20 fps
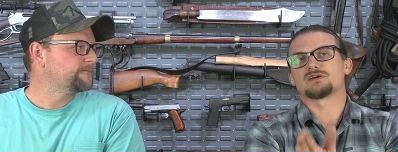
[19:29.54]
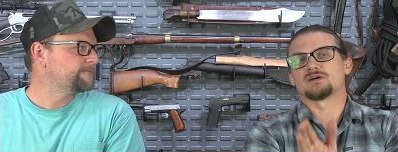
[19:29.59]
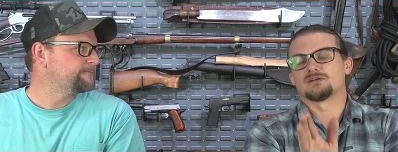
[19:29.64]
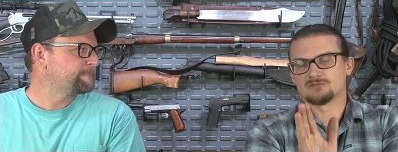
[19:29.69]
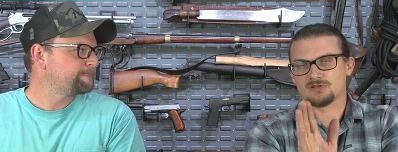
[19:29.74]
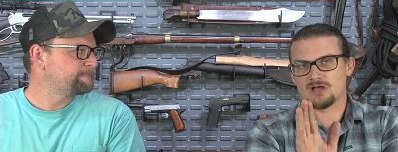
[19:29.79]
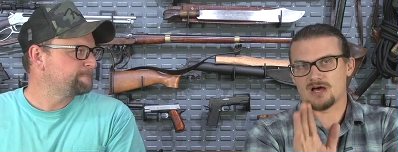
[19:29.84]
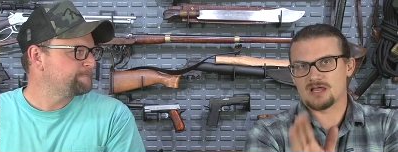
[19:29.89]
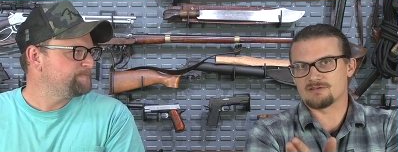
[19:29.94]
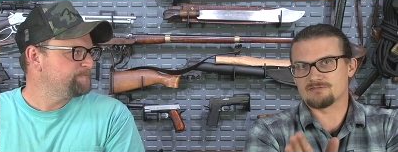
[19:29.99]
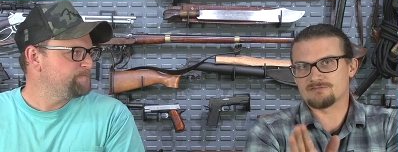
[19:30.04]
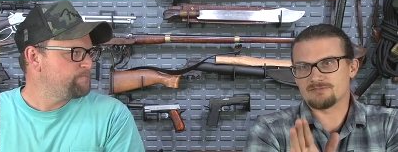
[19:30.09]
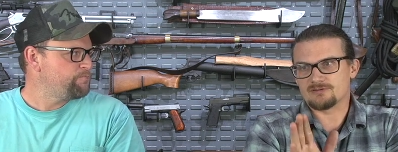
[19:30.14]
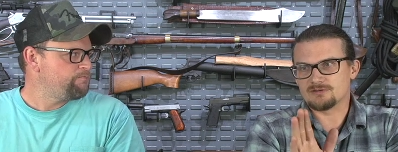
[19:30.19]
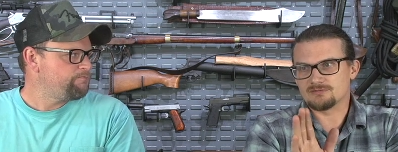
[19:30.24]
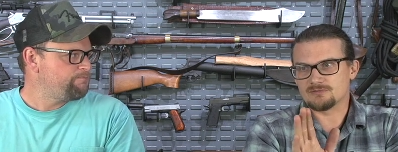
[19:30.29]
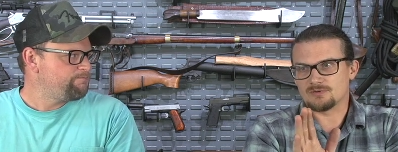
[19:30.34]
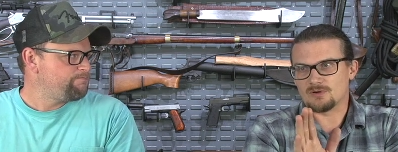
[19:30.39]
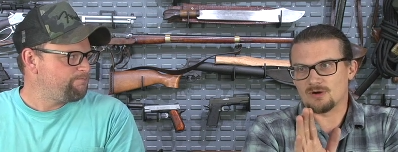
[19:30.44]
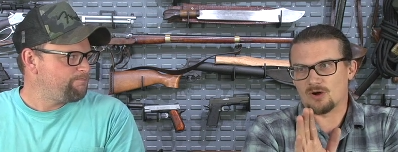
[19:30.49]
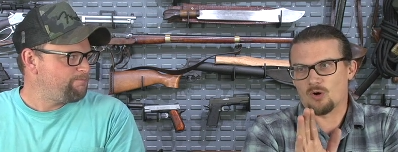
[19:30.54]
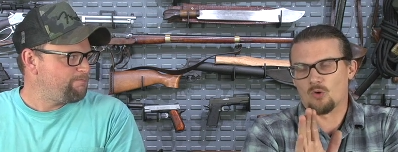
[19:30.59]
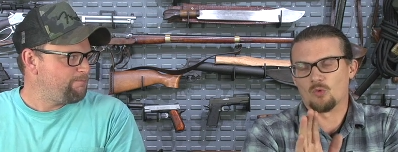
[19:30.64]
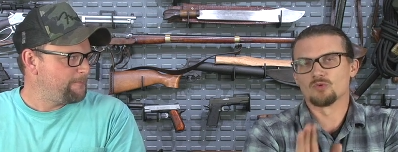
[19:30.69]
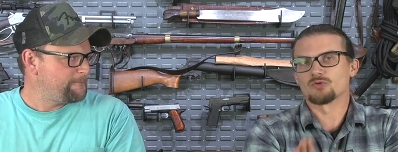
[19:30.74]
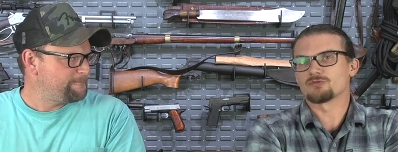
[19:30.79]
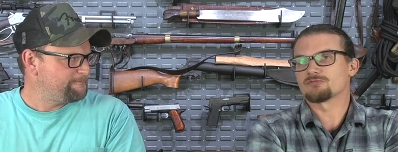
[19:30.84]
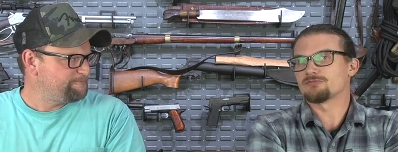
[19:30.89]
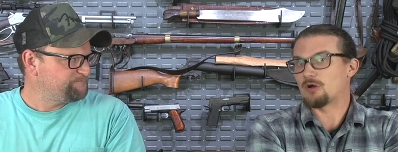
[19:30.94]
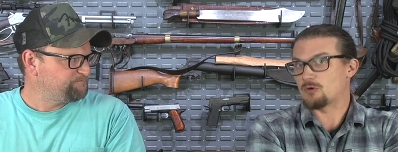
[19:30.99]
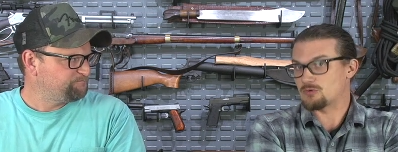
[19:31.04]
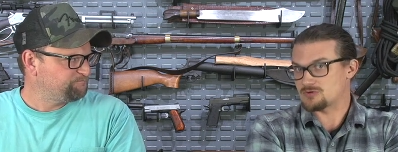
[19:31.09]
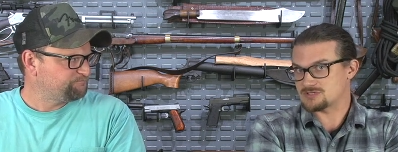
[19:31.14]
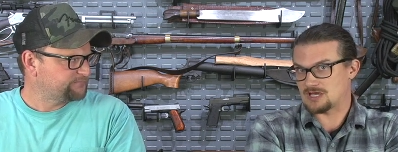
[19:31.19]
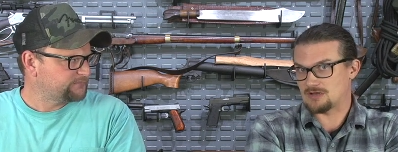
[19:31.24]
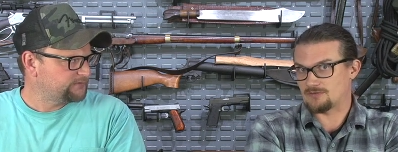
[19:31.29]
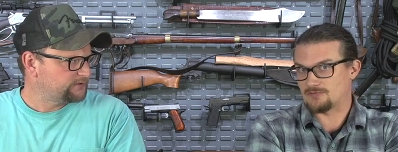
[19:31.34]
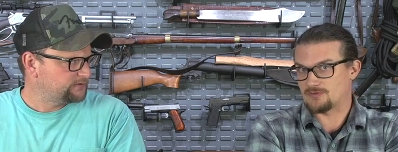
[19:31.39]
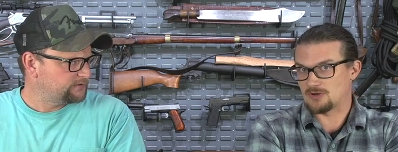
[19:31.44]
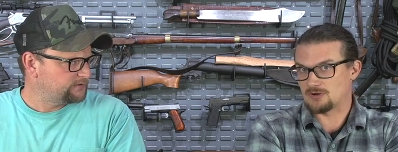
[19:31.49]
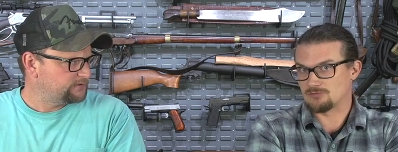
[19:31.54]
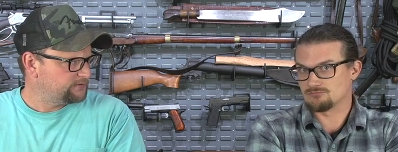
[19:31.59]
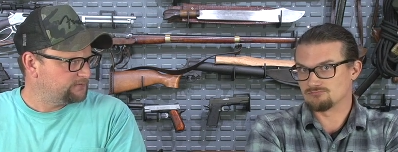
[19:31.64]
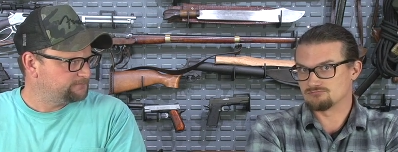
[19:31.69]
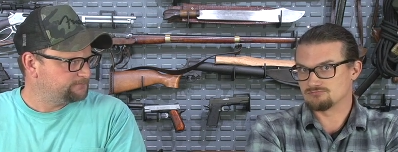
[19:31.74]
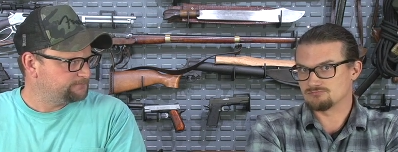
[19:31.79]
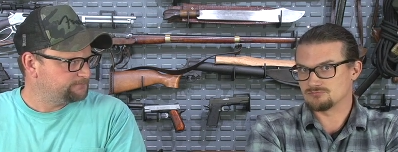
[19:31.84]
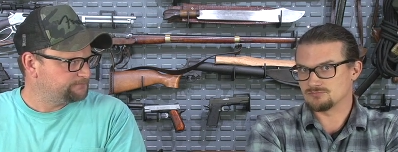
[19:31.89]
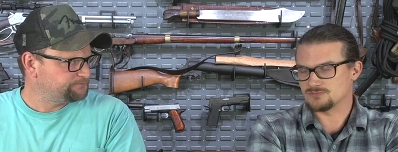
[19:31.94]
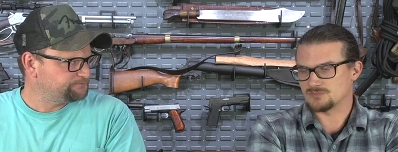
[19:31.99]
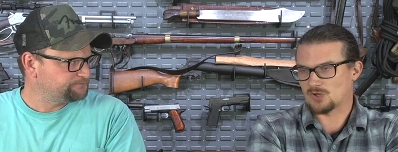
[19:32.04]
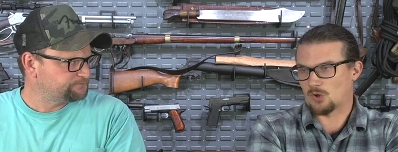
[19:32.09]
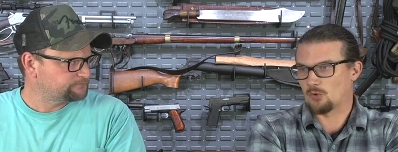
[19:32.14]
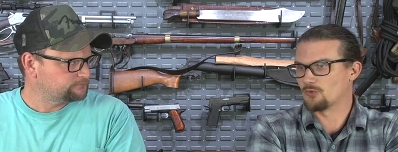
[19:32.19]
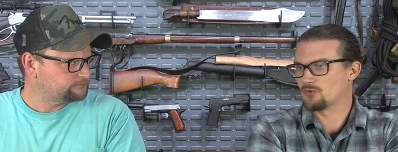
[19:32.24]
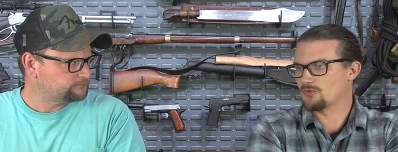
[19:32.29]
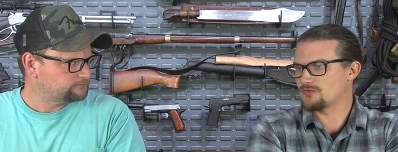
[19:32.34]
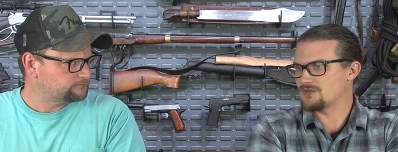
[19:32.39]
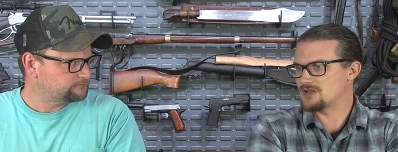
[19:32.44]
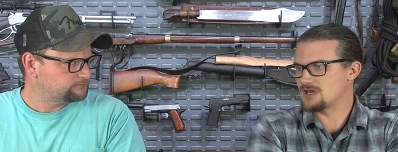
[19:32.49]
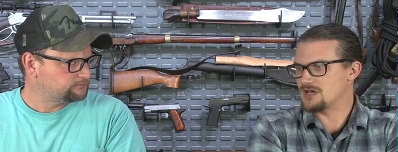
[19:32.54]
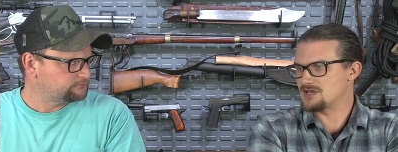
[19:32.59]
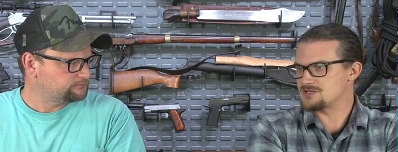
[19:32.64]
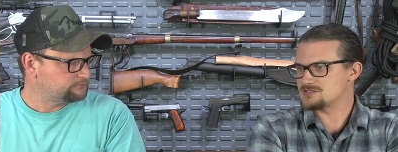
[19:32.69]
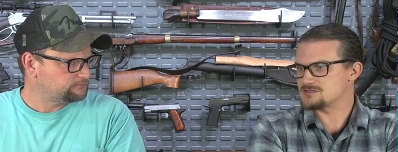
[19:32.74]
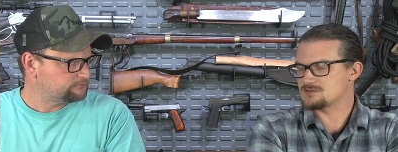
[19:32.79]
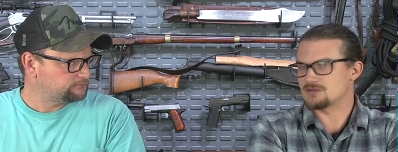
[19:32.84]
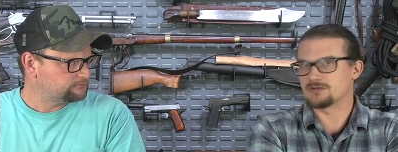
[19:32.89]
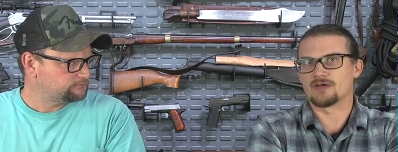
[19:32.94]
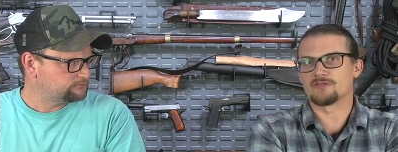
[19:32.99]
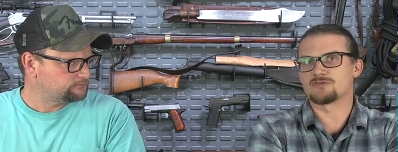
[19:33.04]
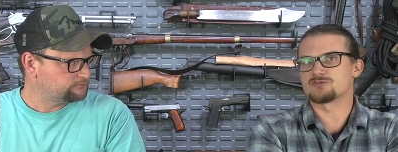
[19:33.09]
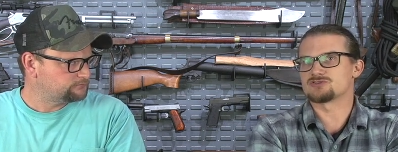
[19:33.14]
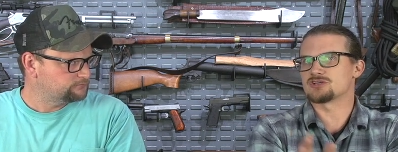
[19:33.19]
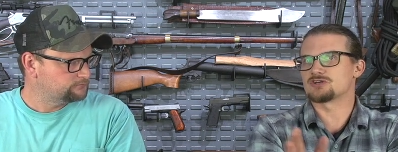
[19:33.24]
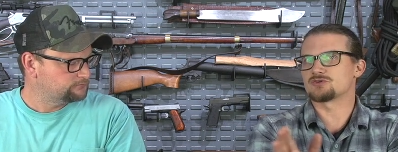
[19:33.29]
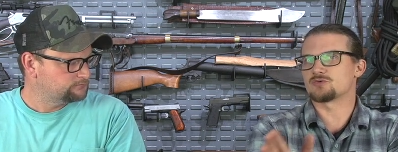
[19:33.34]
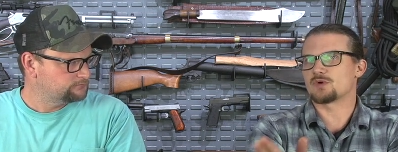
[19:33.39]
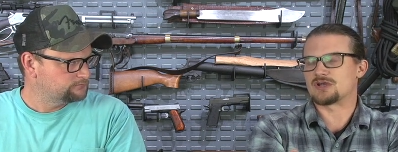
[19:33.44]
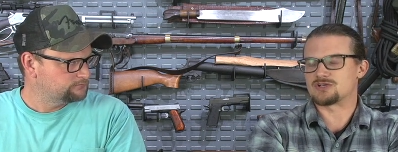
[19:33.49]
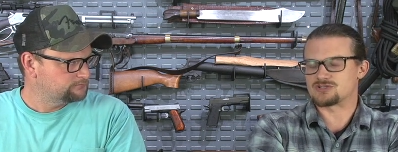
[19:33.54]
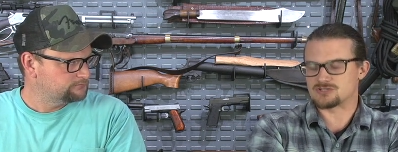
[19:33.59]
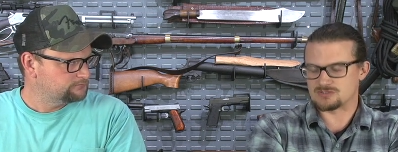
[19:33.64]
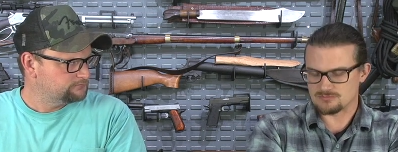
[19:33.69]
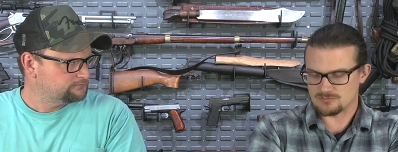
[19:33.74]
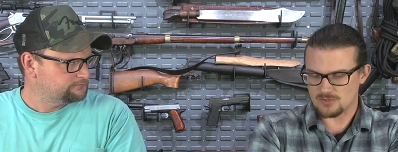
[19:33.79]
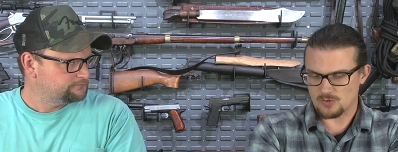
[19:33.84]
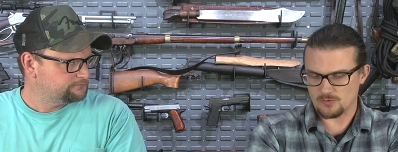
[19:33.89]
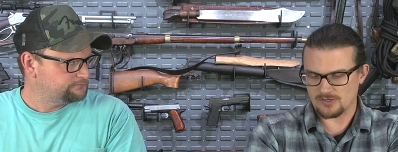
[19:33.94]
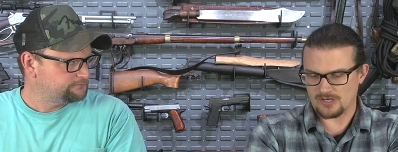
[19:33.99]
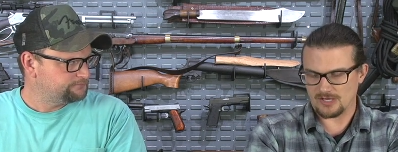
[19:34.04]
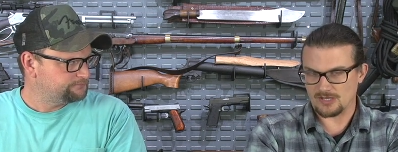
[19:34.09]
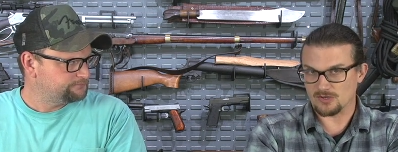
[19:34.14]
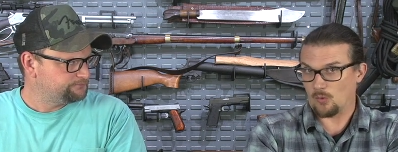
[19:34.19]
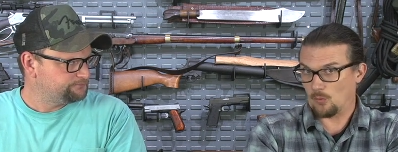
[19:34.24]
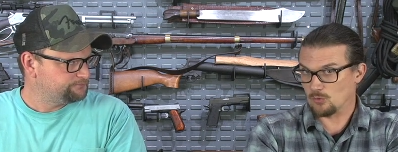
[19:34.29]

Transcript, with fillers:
Speaker 1: a lot of older folks out there, older than us, another generation, okay,